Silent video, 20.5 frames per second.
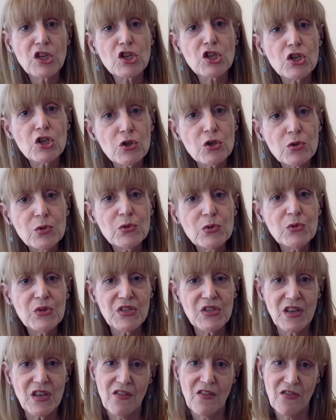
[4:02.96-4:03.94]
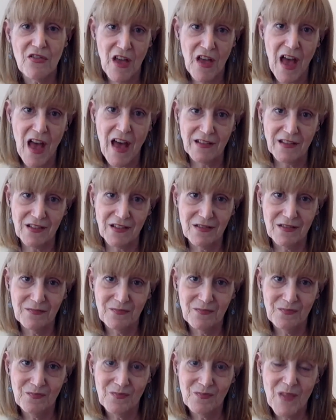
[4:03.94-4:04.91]
We choose that.
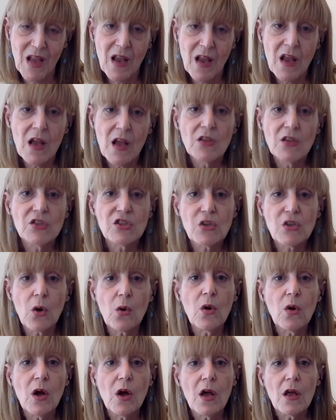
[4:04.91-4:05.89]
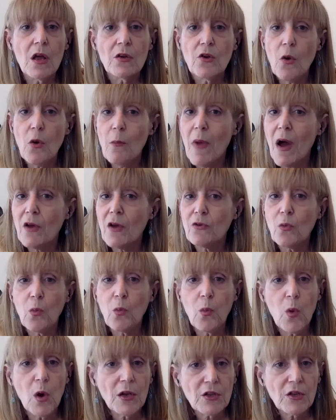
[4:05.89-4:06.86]
So no matter
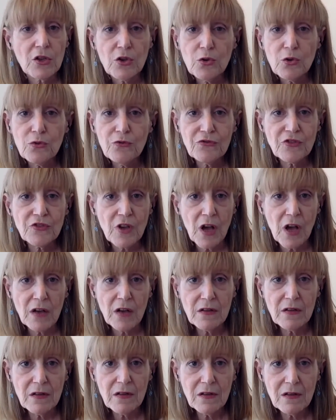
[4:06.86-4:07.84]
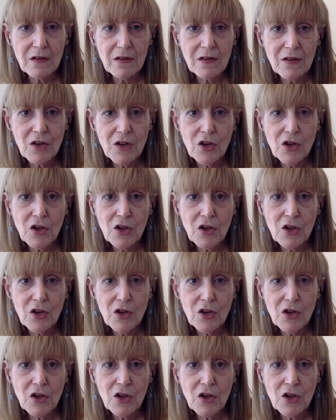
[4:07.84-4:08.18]
what you've done